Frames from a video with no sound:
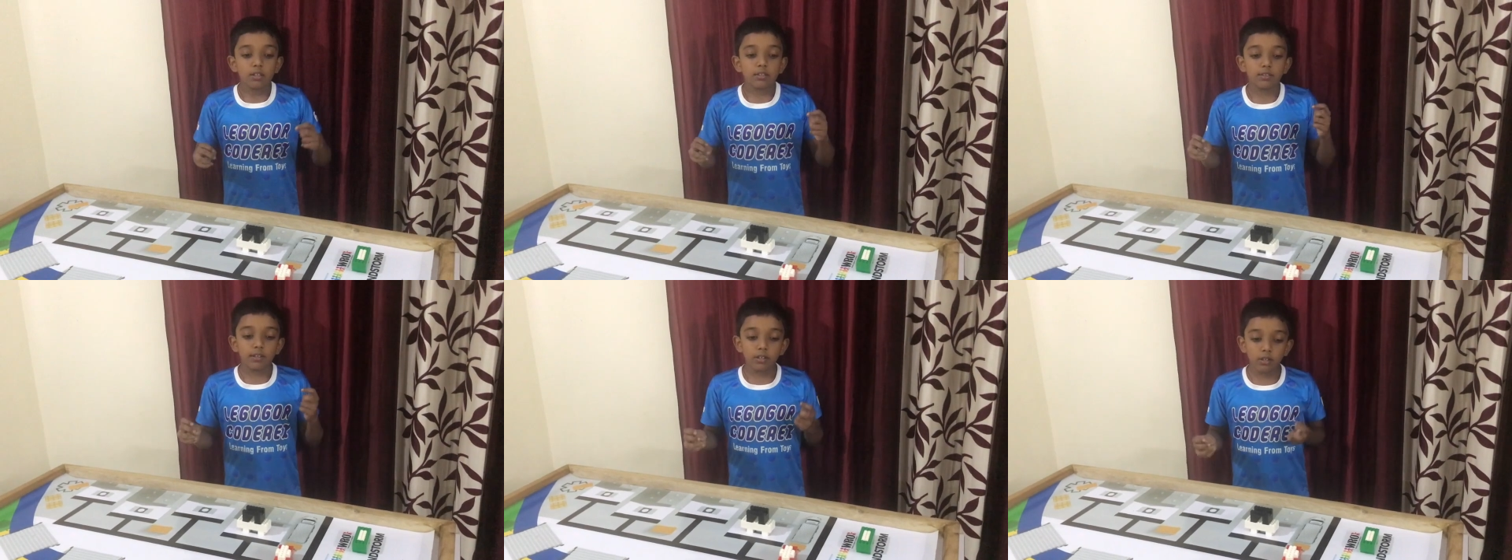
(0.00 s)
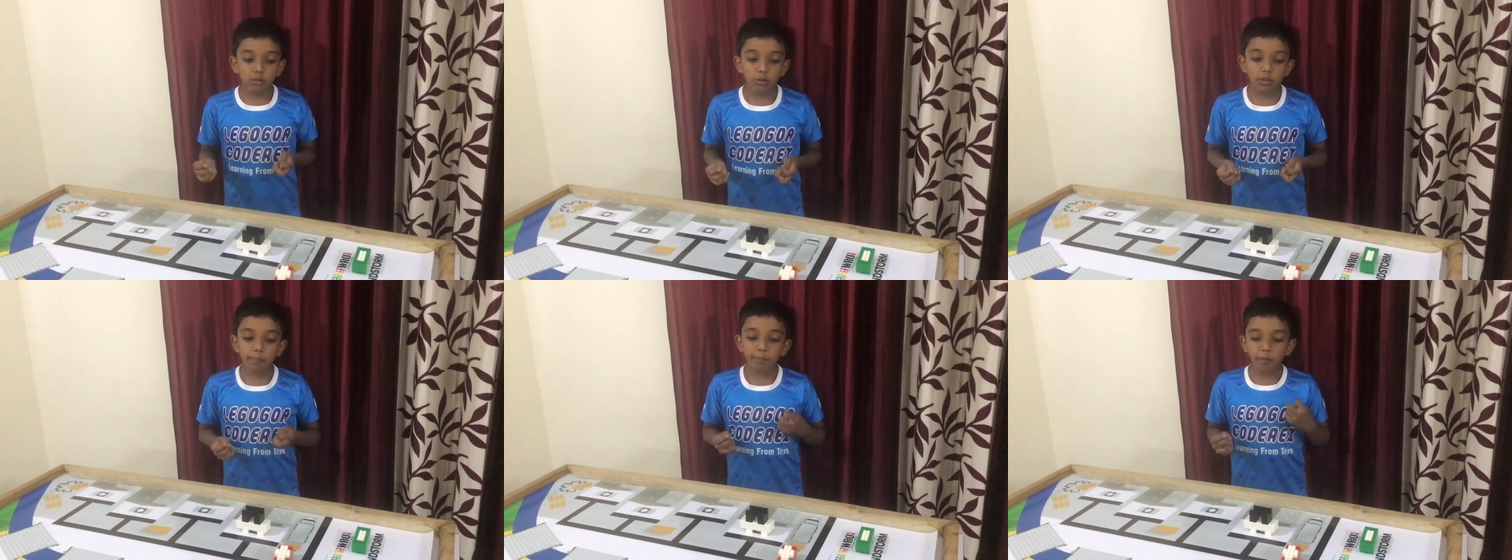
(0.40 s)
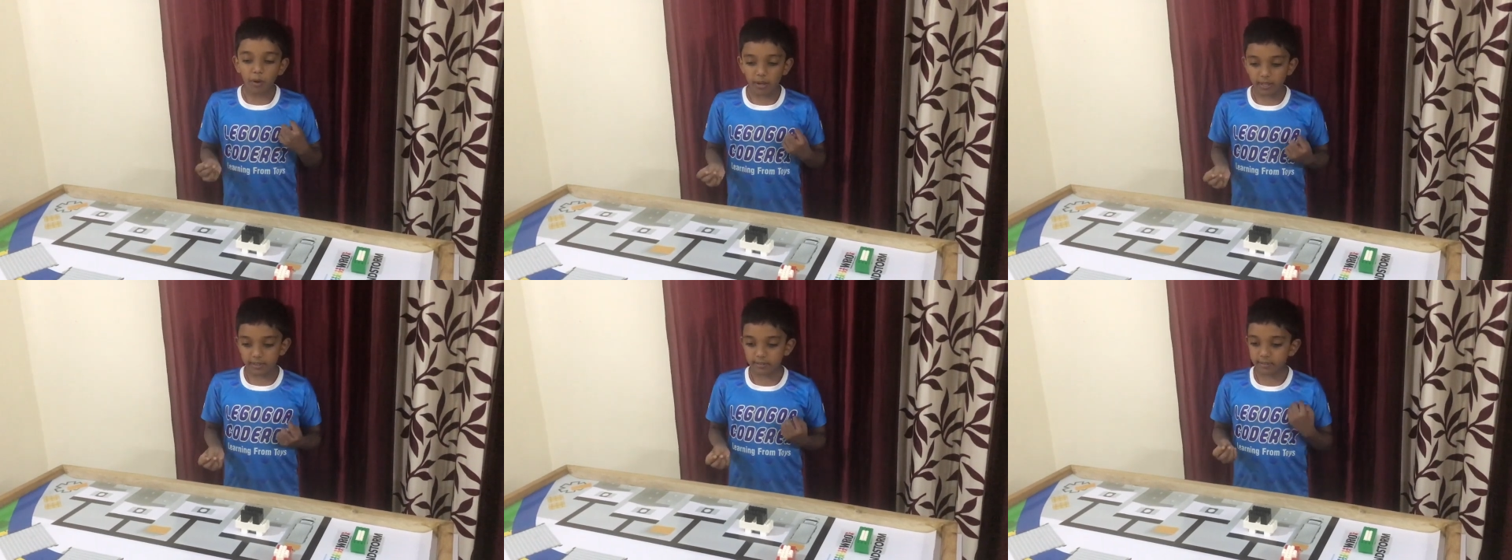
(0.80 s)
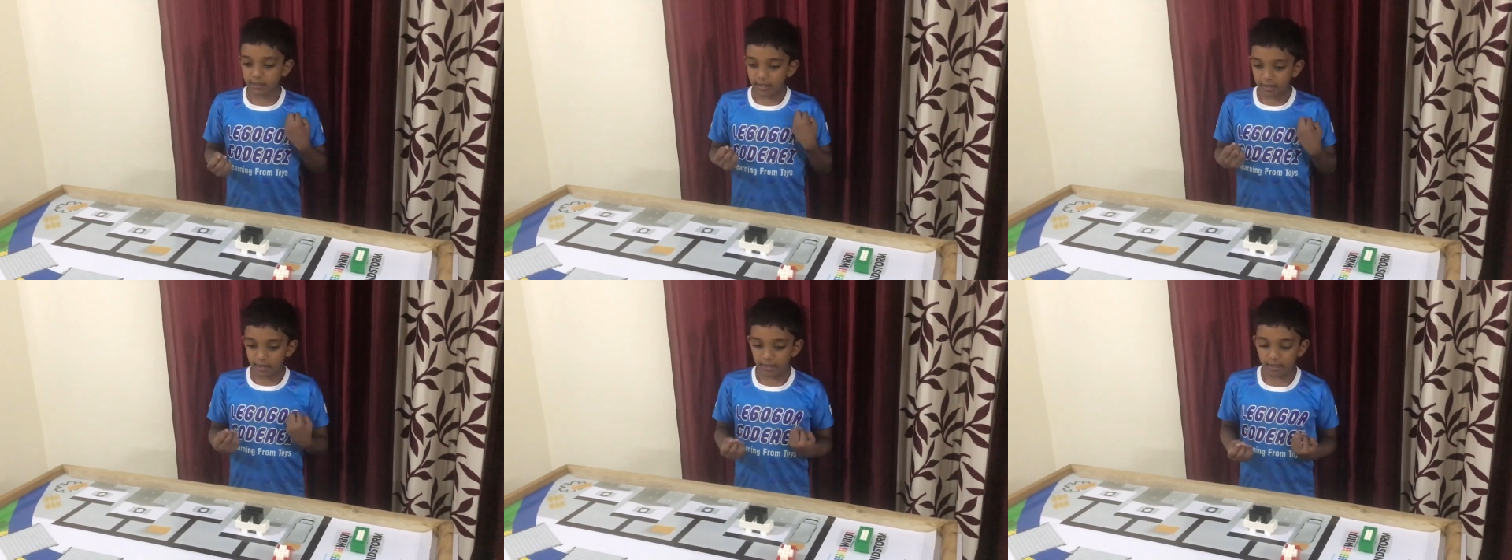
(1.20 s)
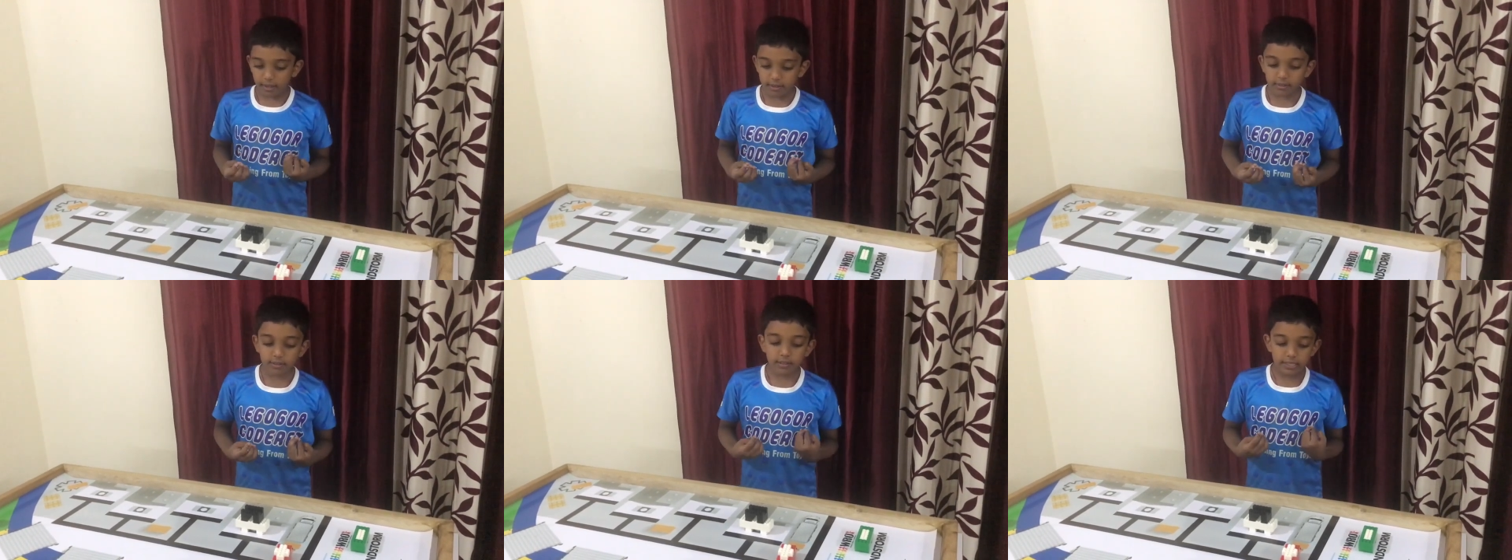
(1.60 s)
The good points
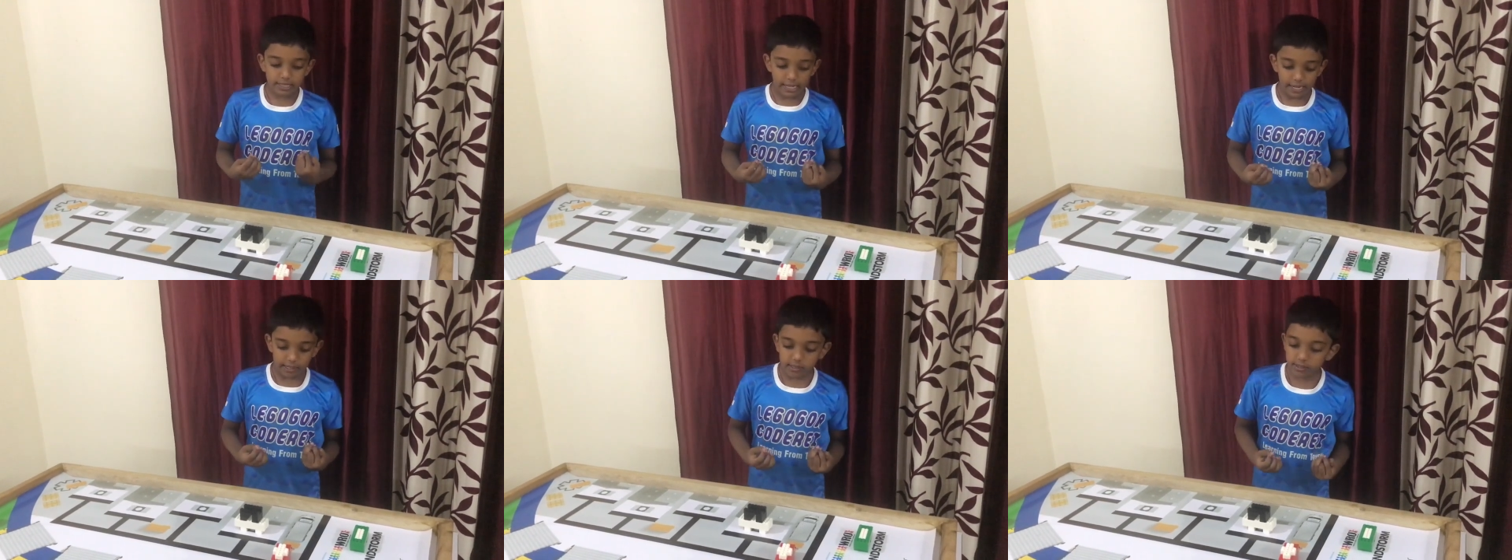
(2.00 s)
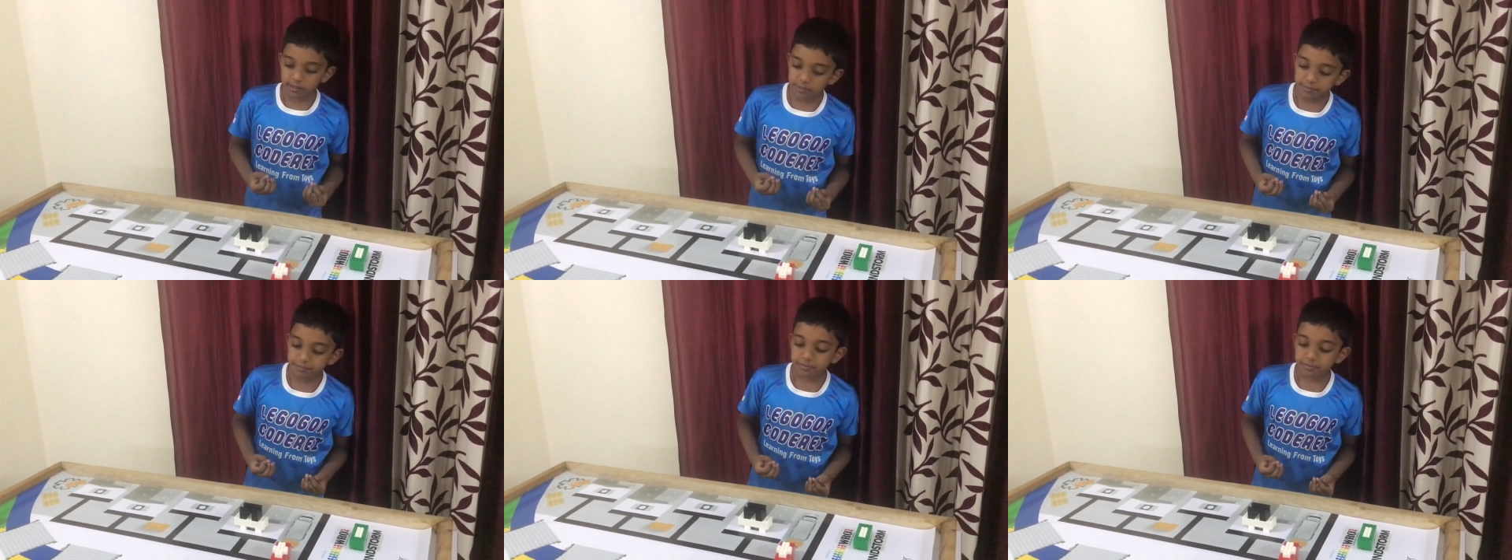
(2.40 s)
are that